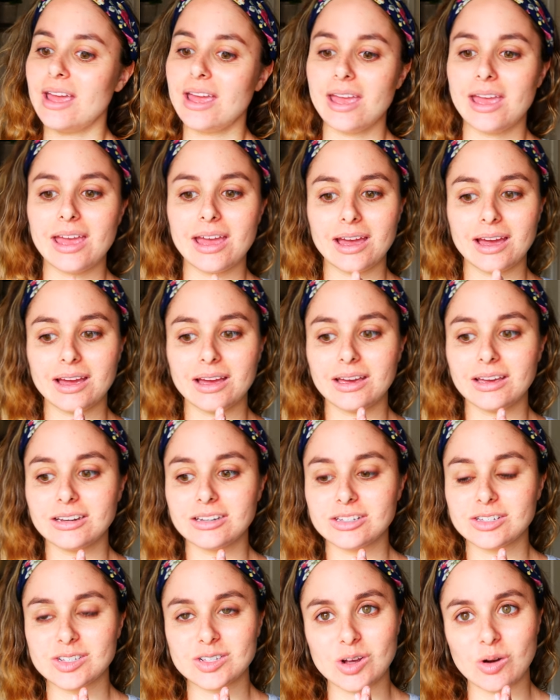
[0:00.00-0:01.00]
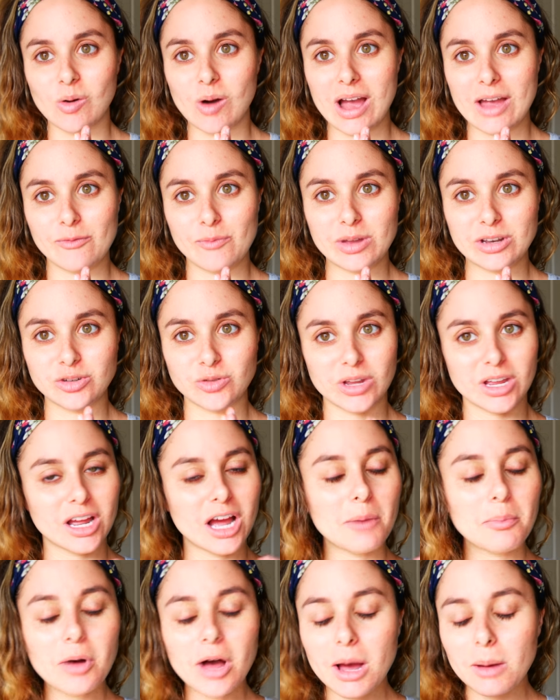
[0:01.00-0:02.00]
and so I've been doing a
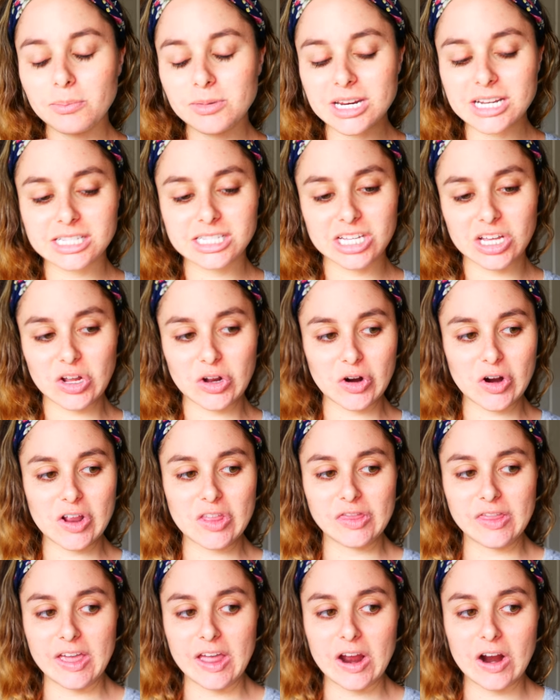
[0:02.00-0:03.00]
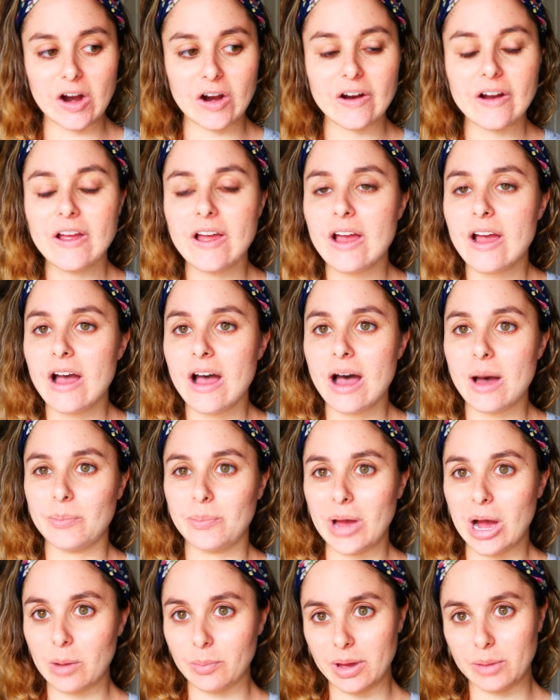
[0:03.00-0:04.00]
couple updates here and there
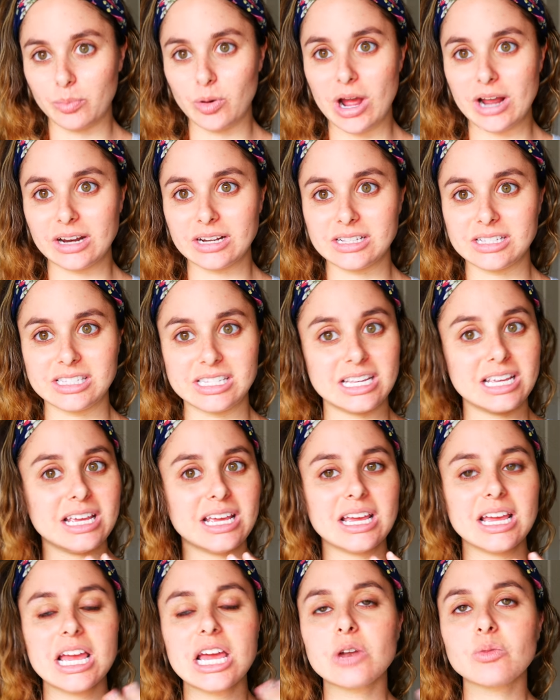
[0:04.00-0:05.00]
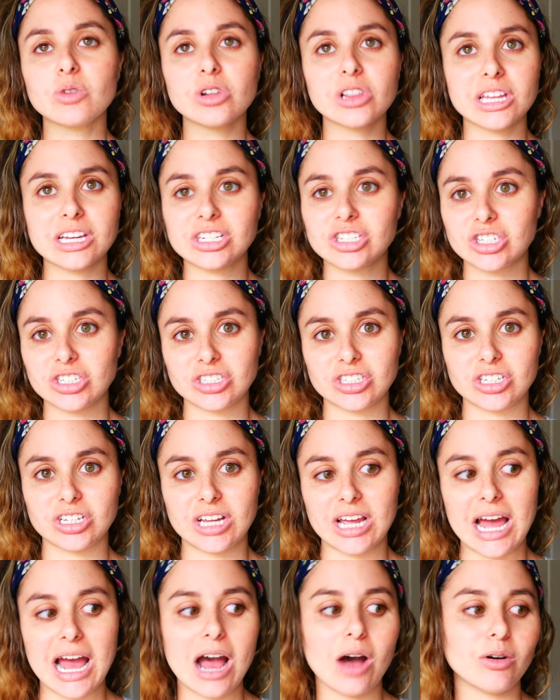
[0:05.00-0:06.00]
about my pregnancy in relation to
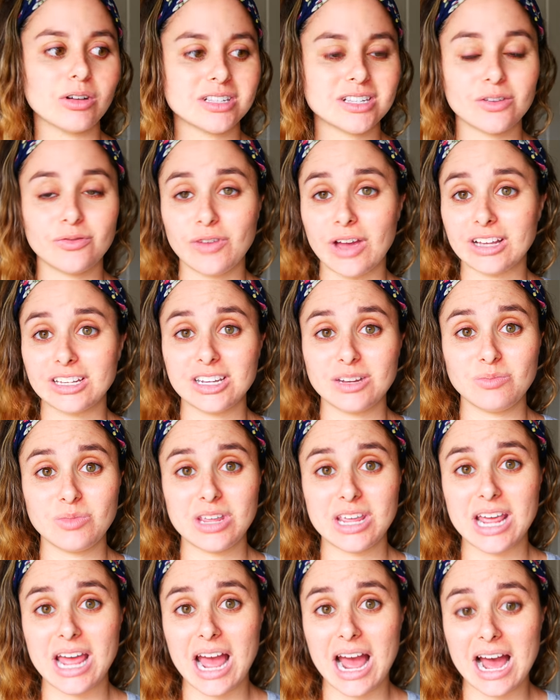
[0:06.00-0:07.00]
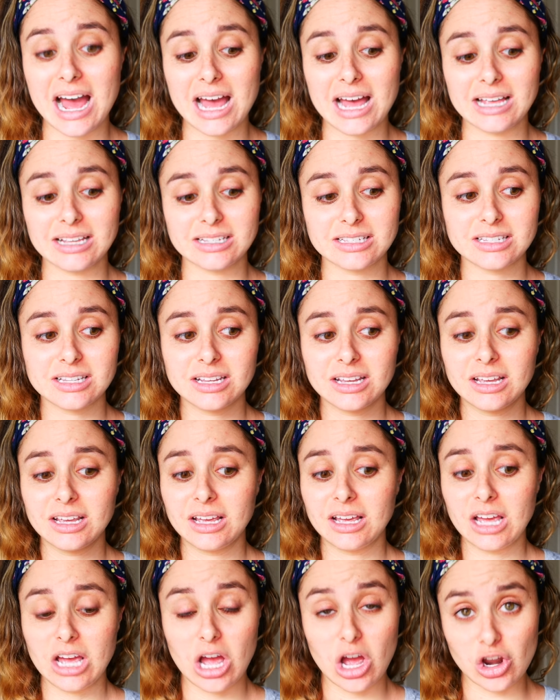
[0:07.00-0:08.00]
how it's affected me as
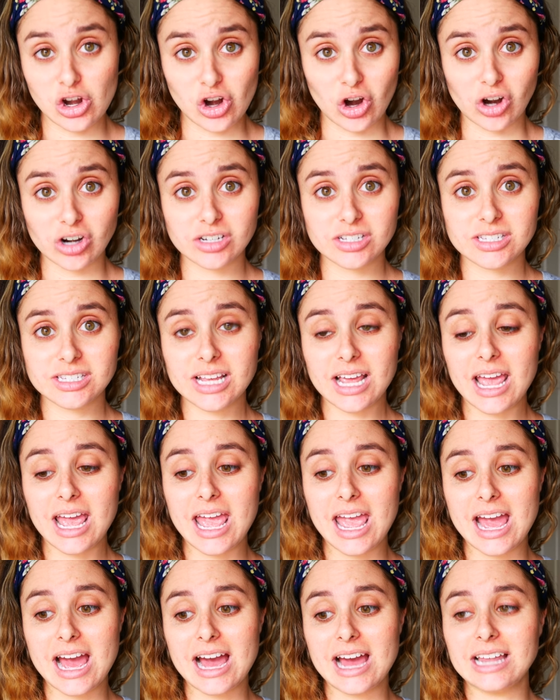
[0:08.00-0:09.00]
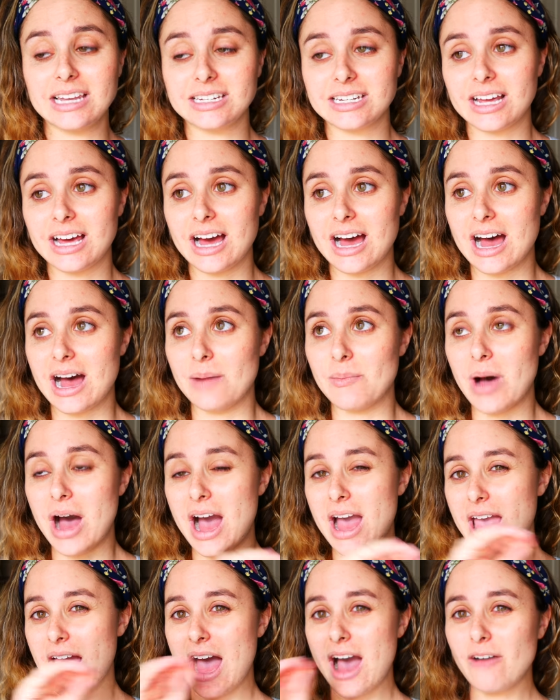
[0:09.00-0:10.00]
a nurse and um,
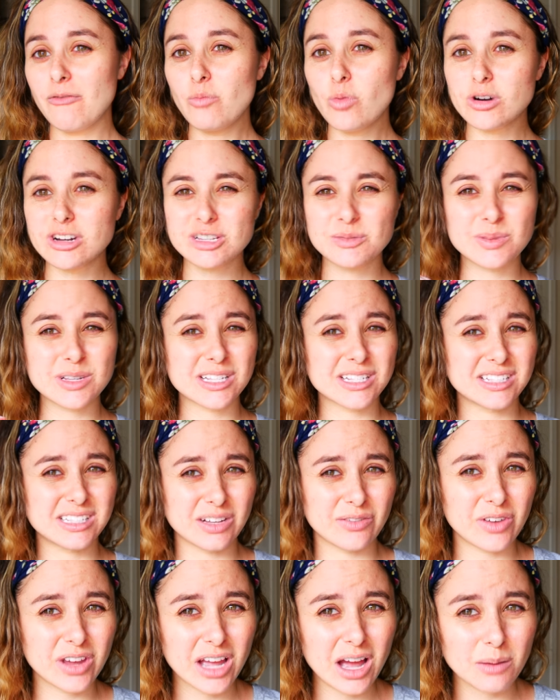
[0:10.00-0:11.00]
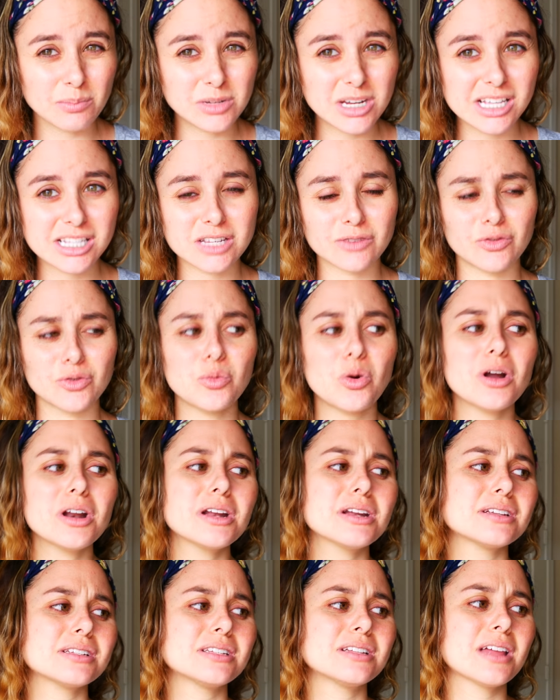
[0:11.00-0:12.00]
I have more specific updates if you're wanting
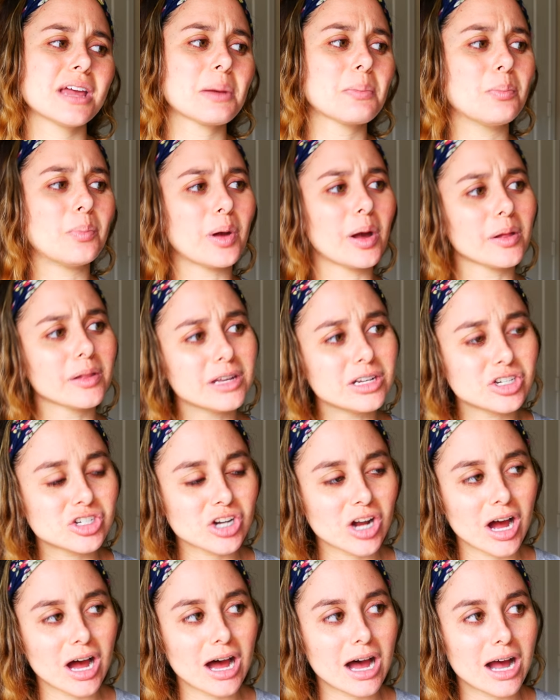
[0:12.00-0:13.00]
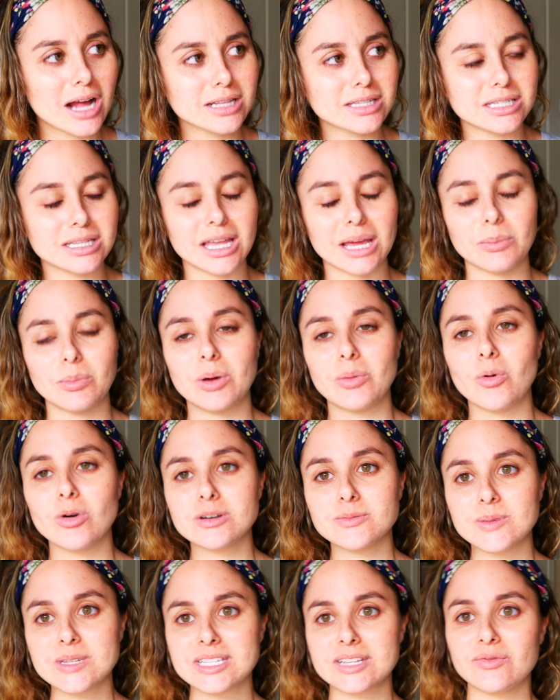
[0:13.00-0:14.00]
to see like belly shots and like my more
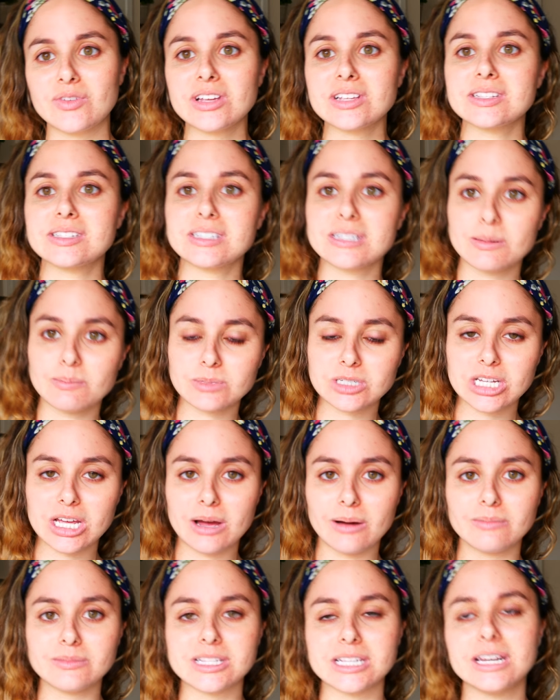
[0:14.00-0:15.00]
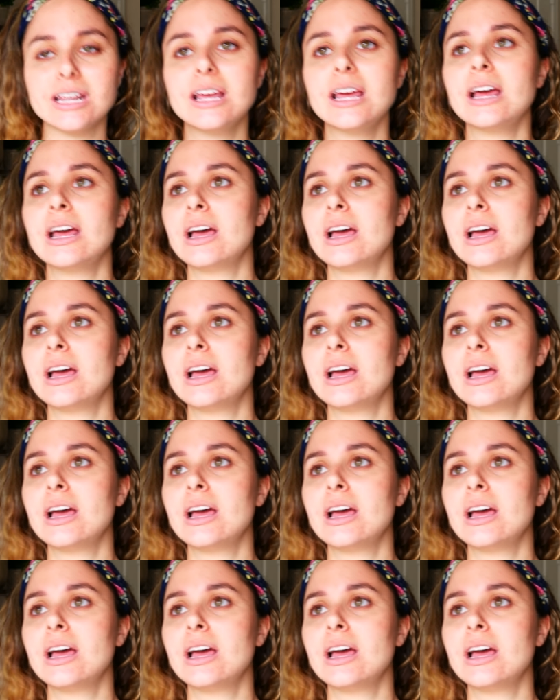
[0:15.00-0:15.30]
specific symptoms and